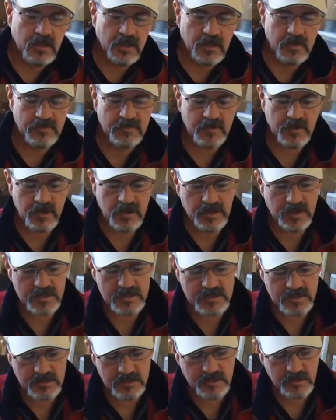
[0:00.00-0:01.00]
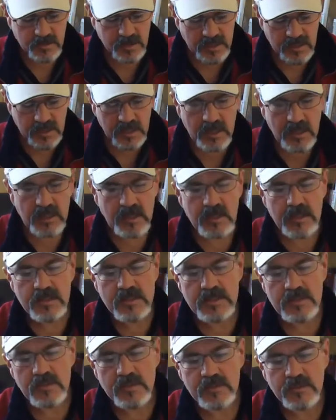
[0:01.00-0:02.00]
if you're looking to
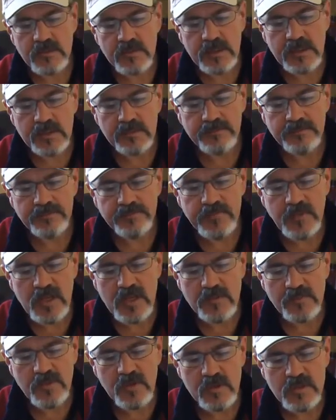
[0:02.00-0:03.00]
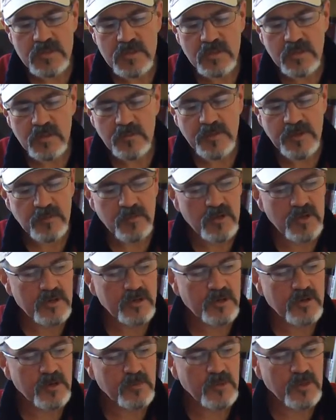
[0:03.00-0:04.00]
keep those a little bit more
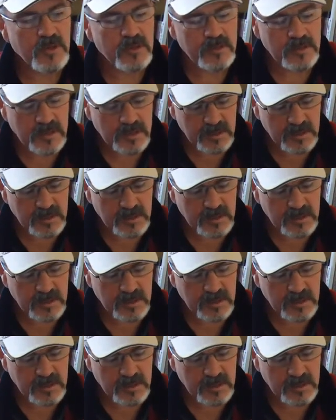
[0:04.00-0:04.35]
durable.